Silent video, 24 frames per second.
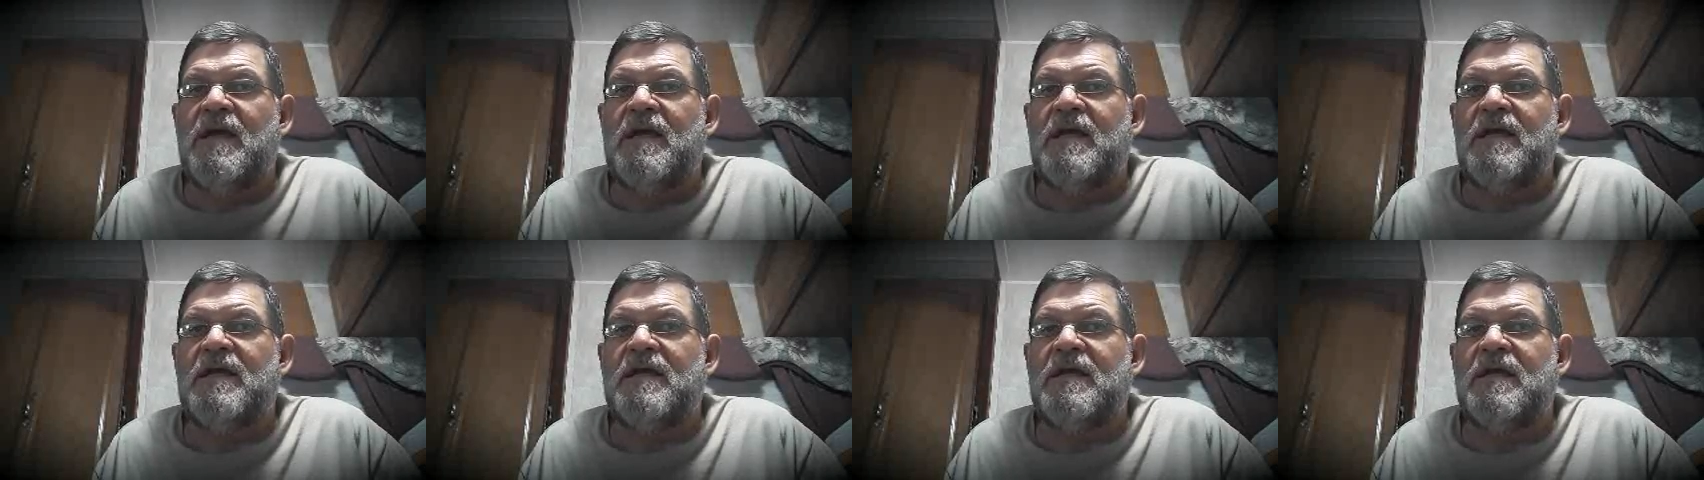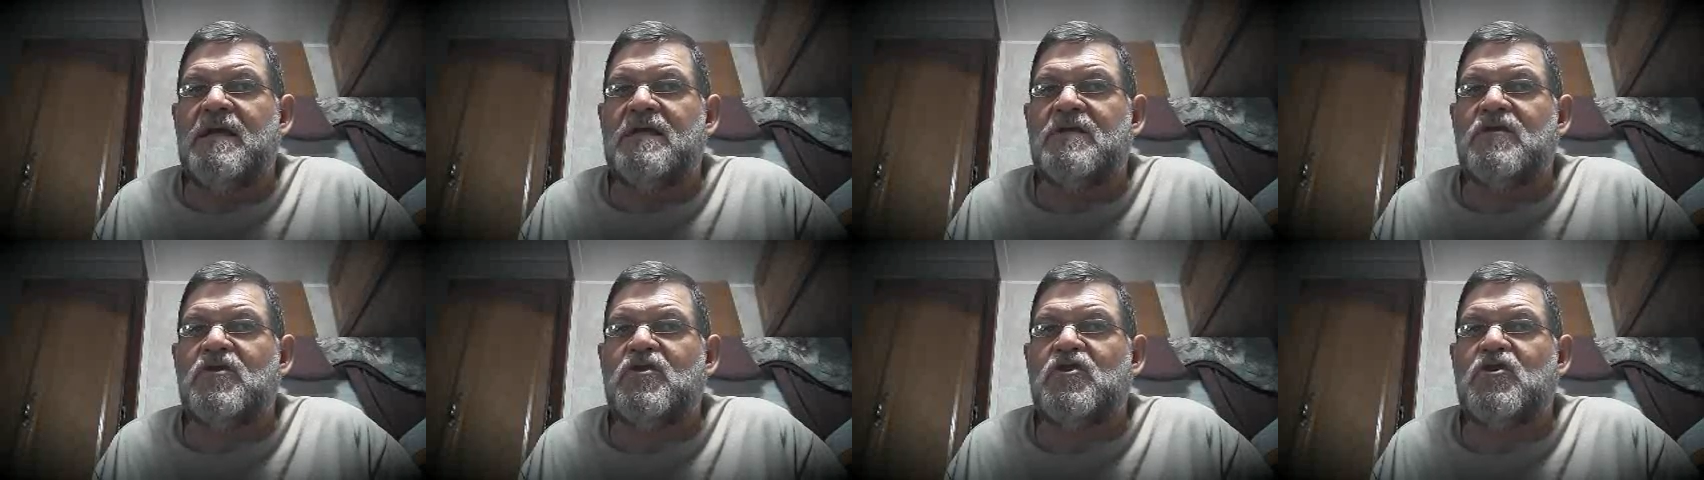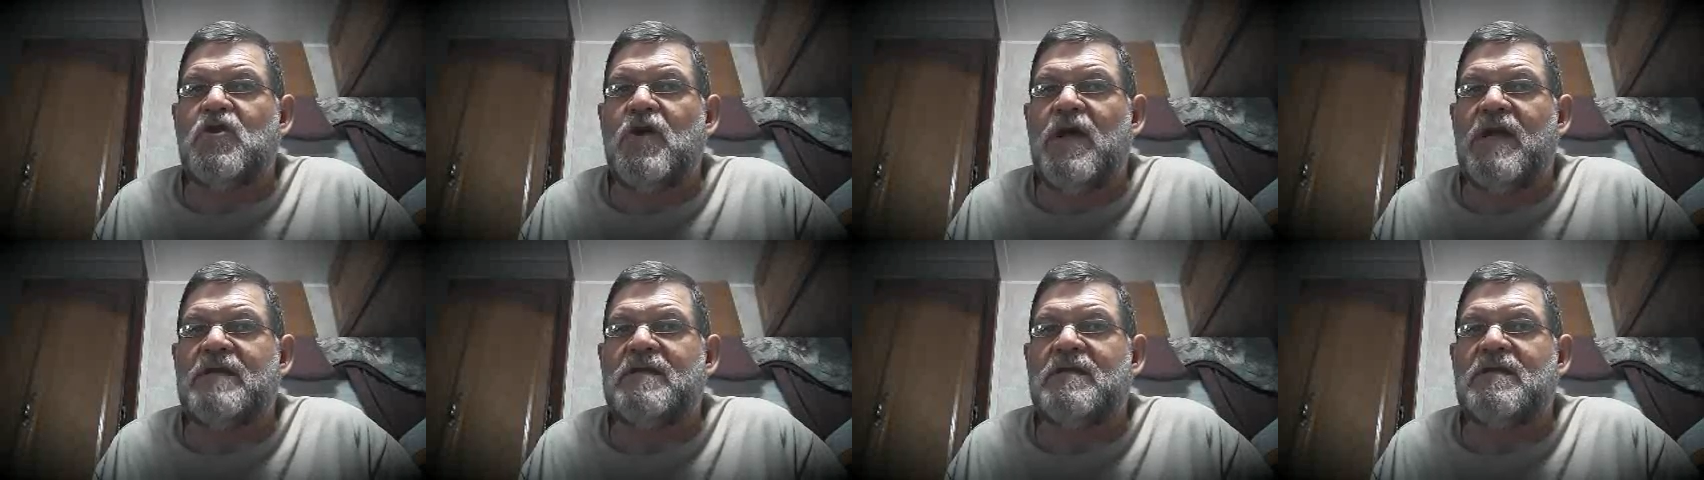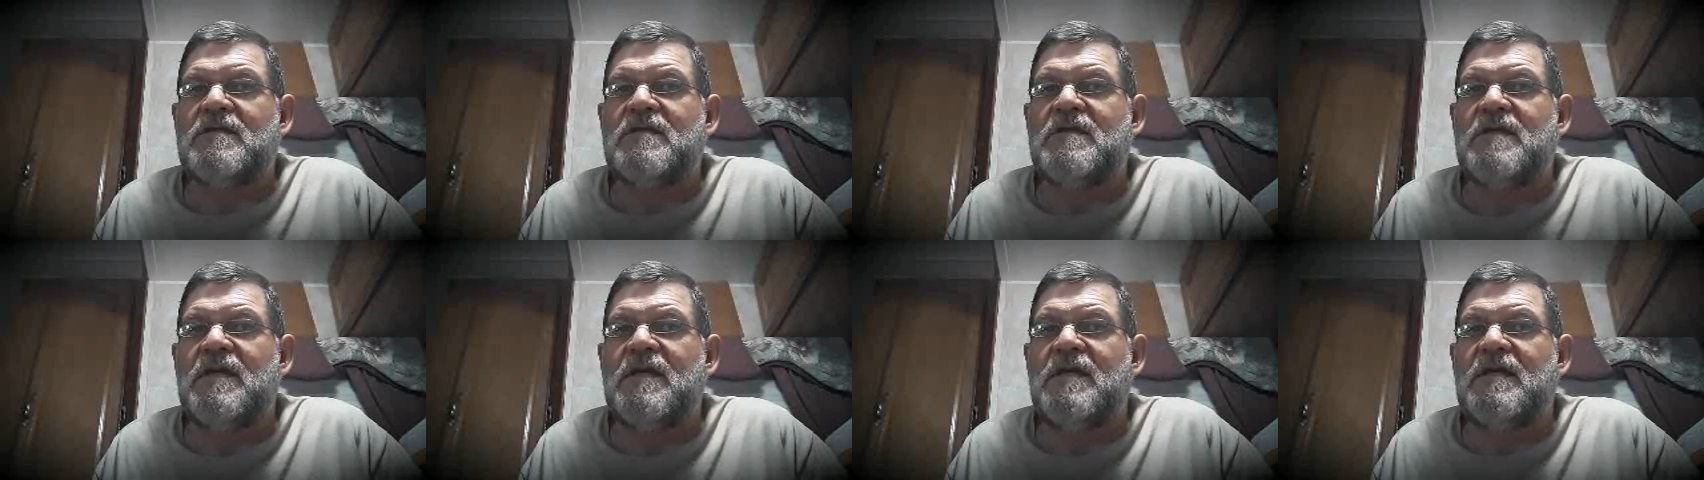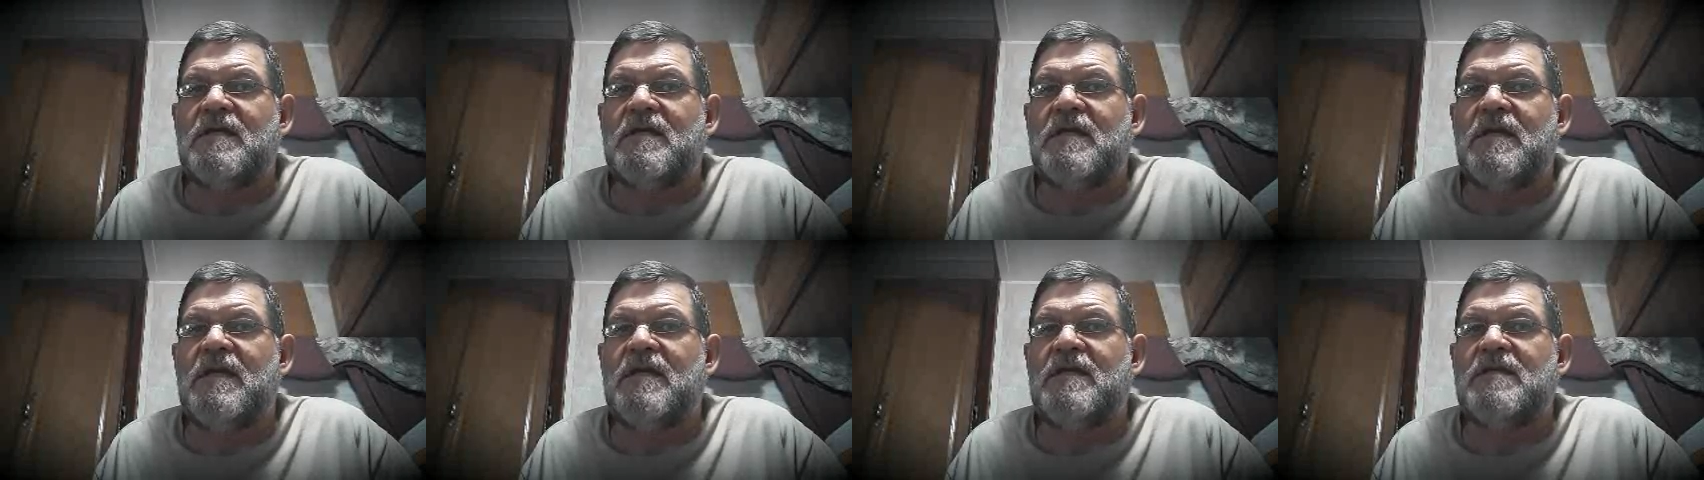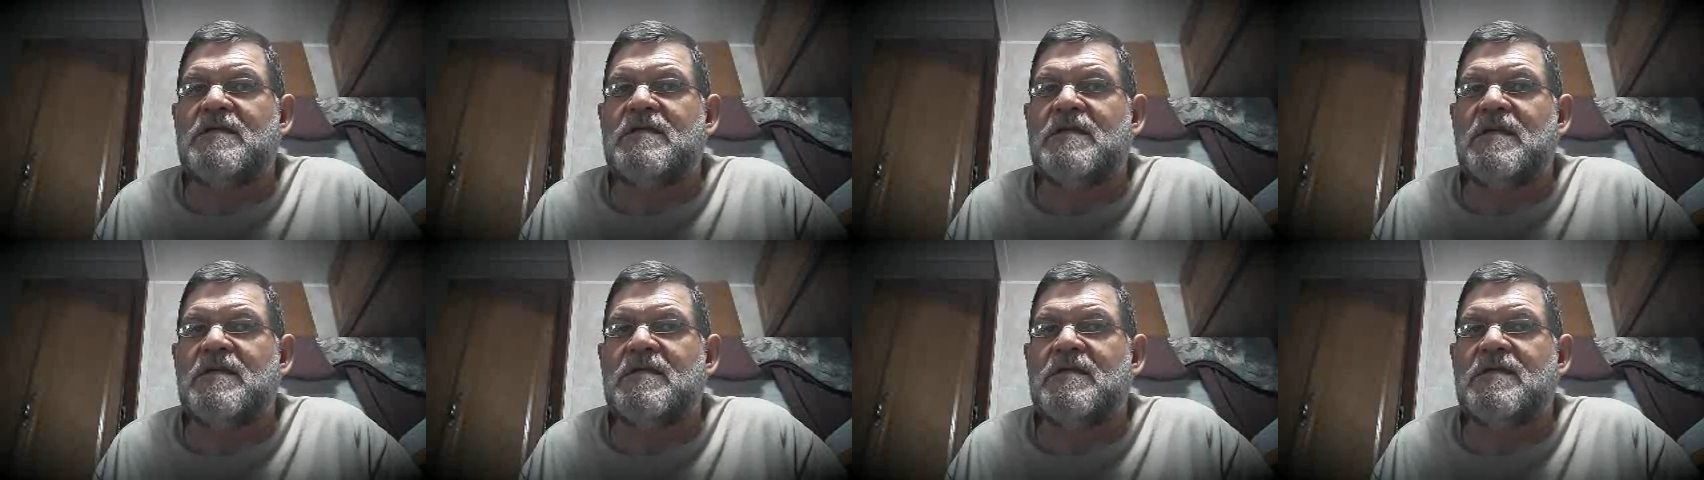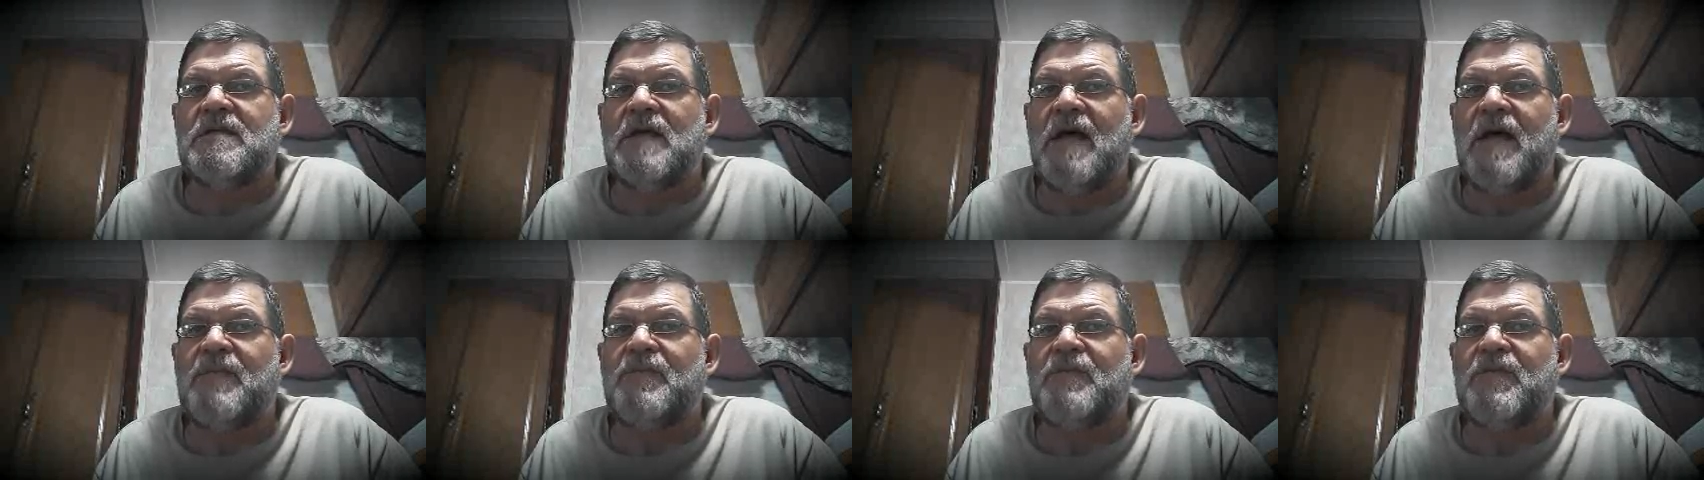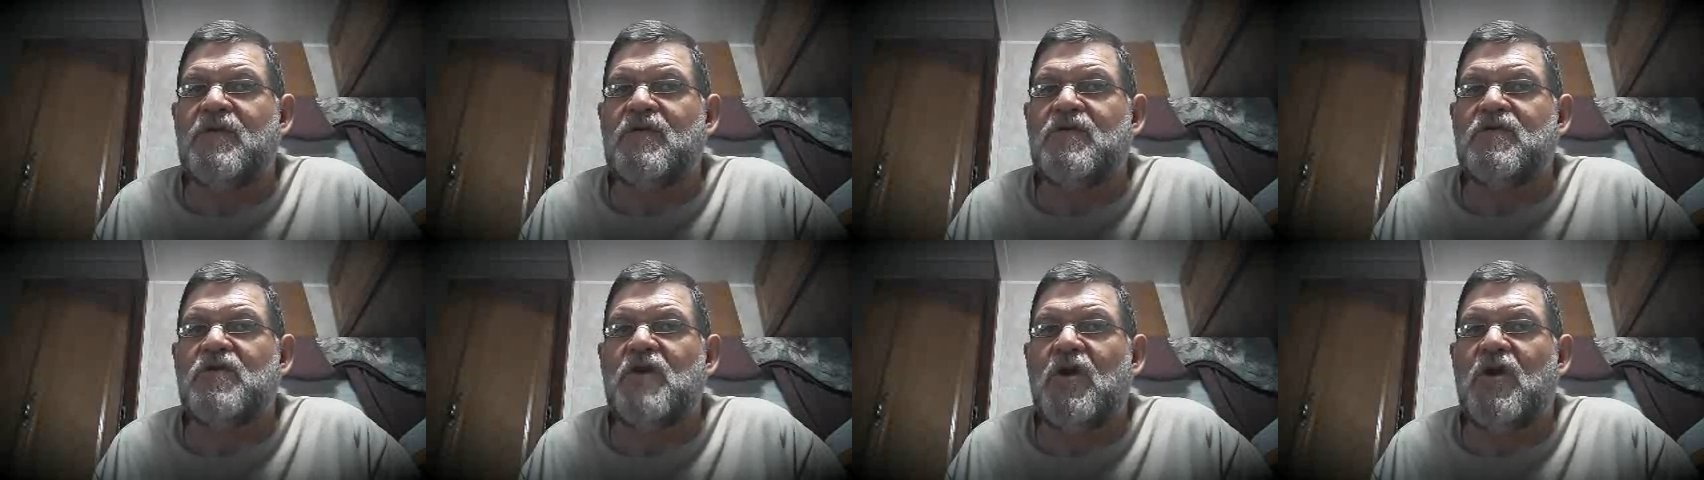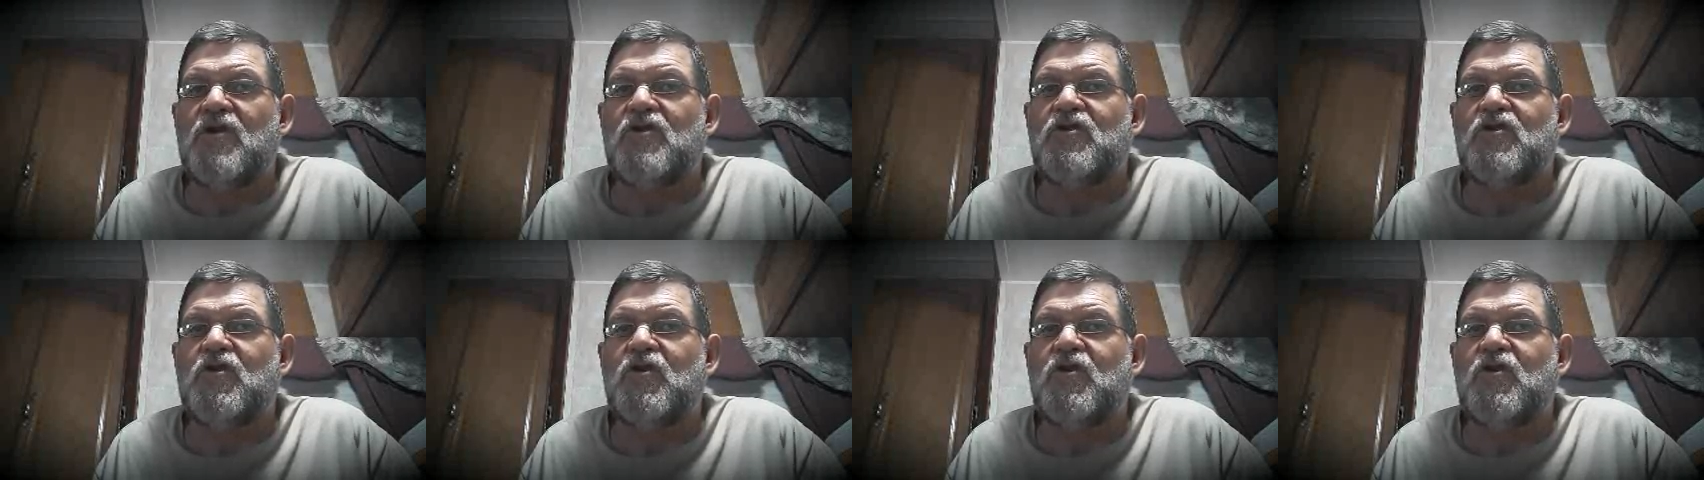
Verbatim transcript: he instructed his disciples